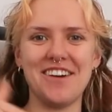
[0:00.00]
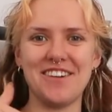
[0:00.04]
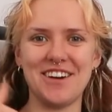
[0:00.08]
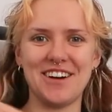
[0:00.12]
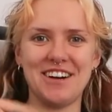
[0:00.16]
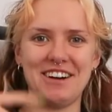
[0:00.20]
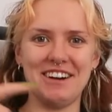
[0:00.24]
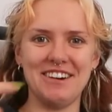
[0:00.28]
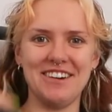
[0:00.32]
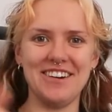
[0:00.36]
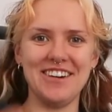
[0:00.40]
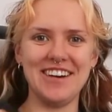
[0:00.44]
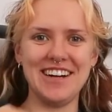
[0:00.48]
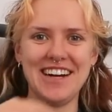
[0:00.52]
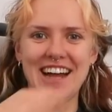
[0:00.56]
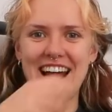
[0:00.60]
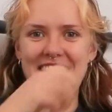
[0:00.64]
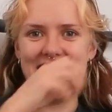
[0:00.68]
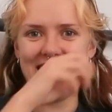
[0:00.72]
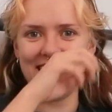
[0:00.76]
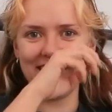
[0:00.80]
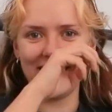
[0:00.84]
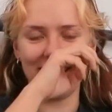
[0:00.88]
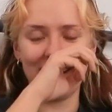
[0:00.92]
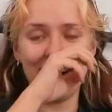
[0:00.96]
a recurring
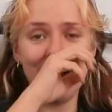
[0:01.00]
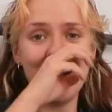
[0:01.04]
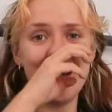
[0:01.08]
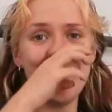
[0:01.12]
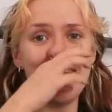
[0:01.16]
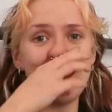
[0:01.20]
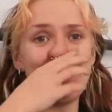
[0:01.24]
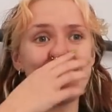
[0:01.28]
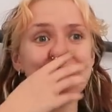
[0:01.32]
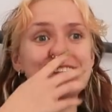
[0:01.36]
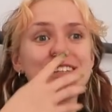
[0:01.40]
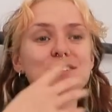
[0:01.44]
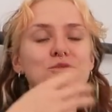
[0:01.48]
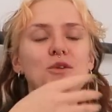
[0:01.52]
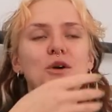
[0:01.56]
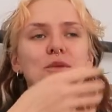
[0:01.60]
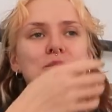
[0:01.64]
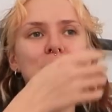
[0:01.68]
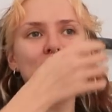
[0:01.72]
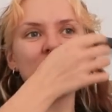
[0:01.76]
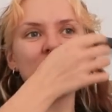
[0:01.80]
hater, like this one